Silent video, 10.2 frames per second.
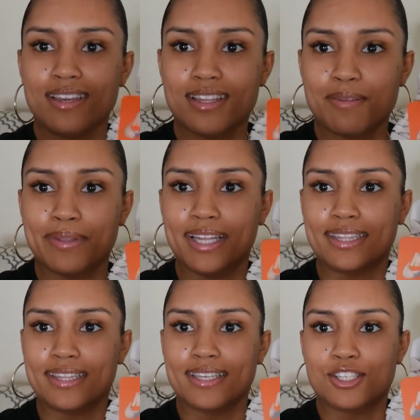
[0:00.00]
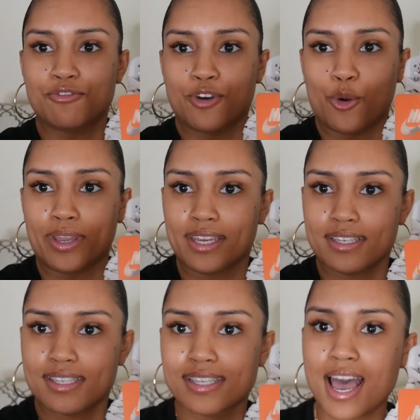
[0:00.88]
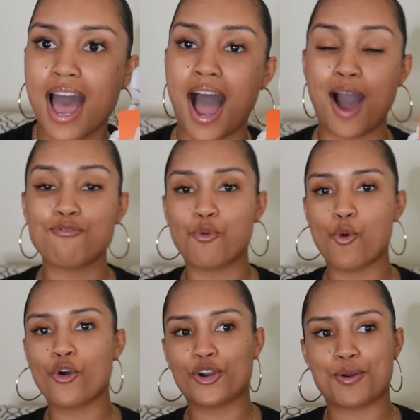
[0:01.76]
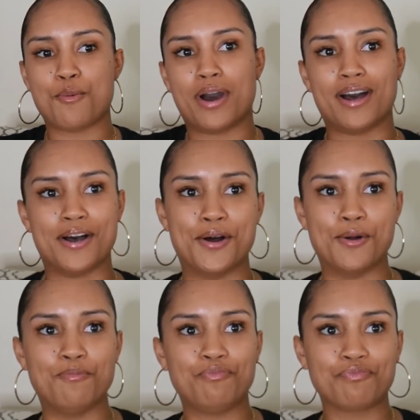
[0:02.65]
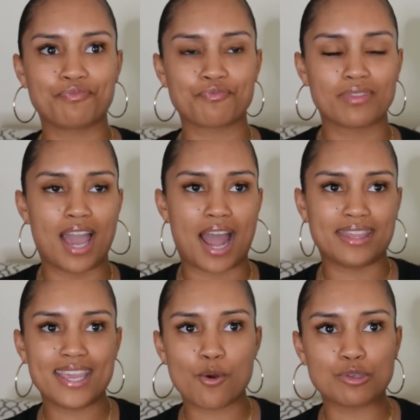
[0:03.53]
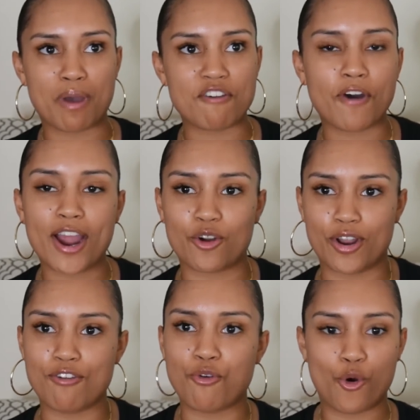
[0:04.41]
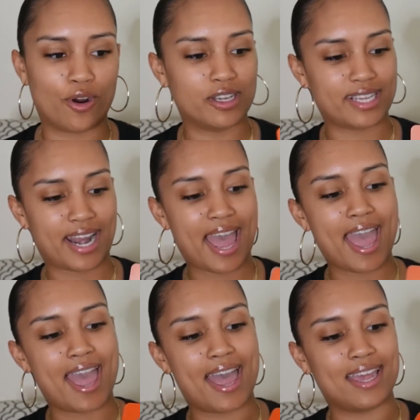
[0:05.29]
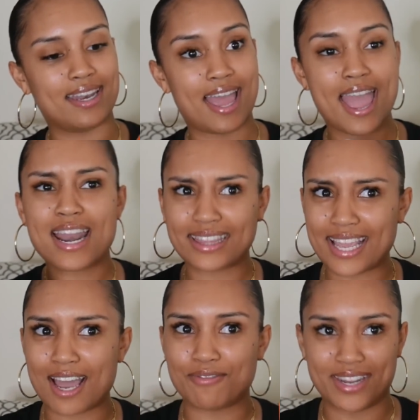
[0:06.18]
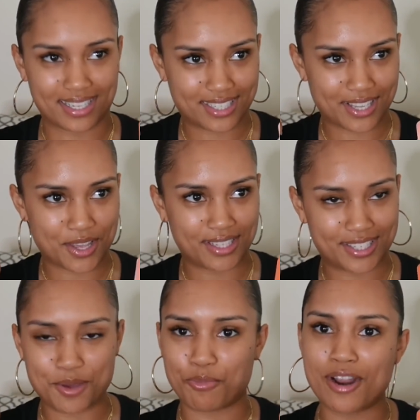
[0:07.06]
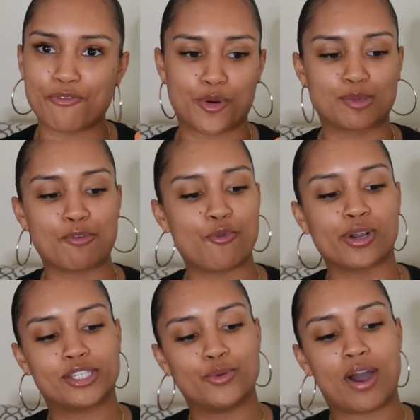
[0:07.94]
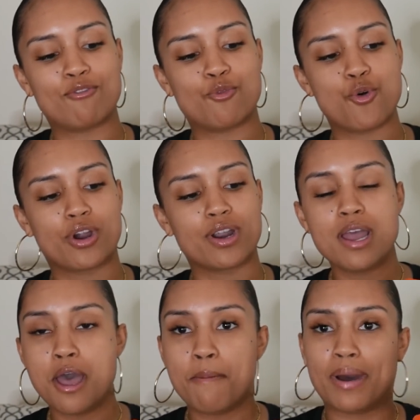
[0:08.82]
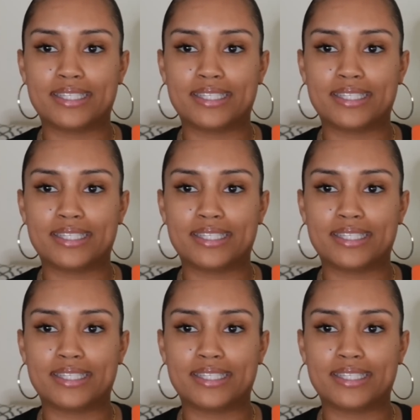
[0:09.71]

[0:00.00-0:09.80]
let me let this focus. I wore I think it was my fire red 4s, and I think I've done it to the bread 4s before too. I wore my